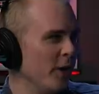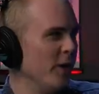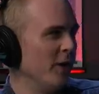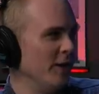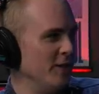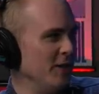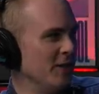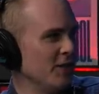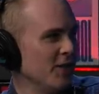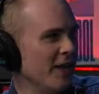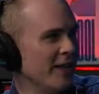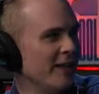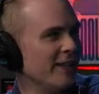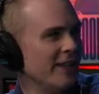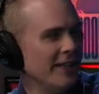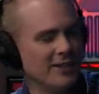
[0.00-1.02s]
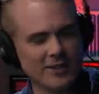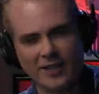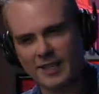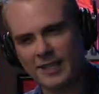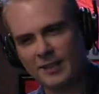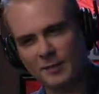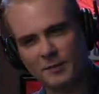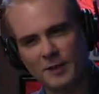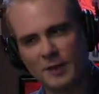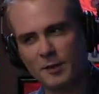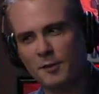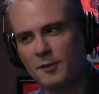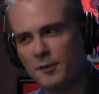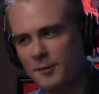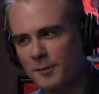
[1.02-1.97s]
it is. It's like if
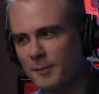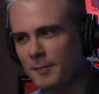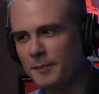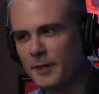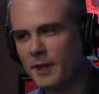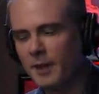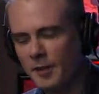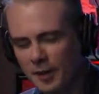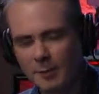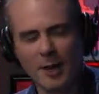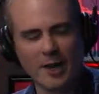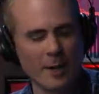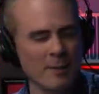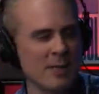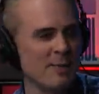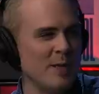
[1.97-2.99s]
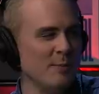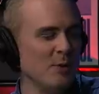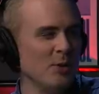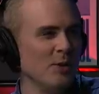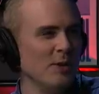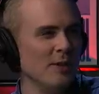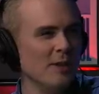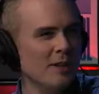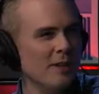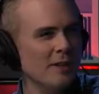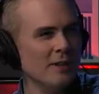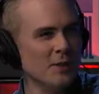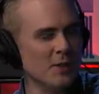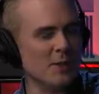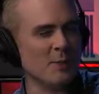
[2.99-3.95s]
think about how many people
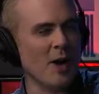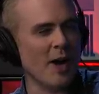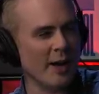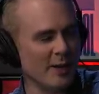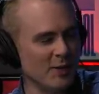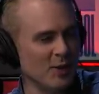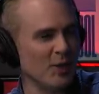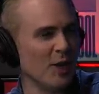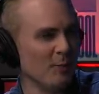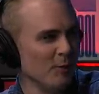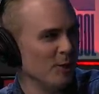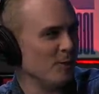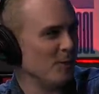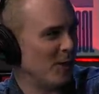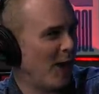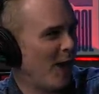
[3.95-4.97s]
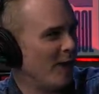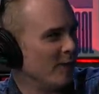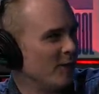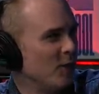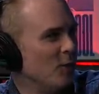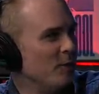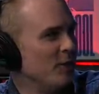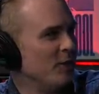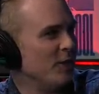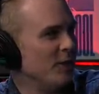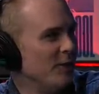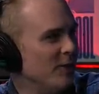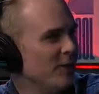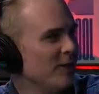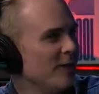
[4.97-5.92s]
despise encumbrance mechanics in
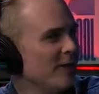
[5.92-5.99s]
RPGs.